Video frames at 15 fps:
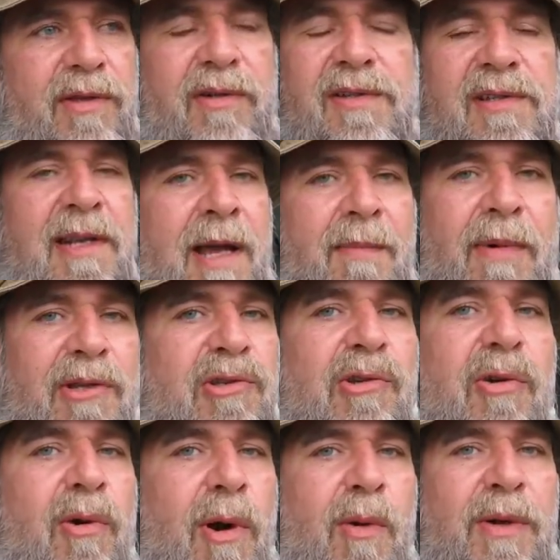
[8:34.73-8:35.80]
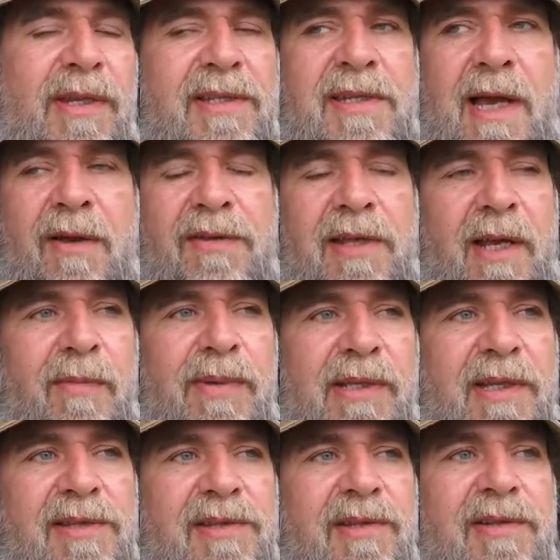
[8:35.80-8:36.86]
there's not much growing down there
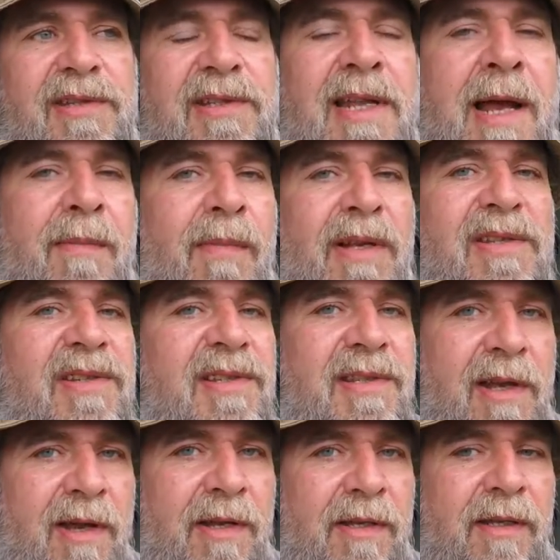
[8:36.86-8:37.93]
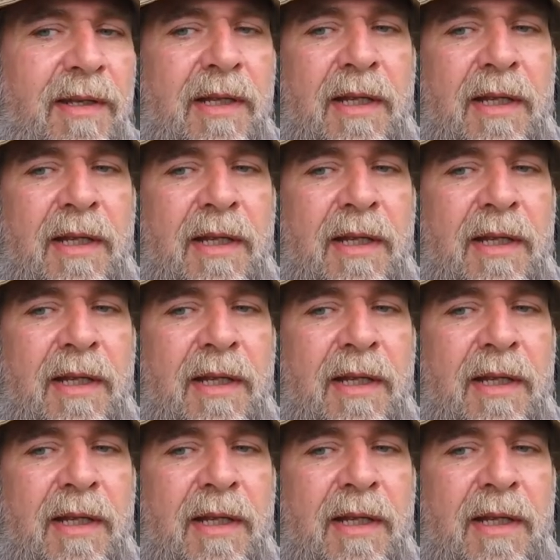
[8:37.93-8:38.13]
because there's not much sun.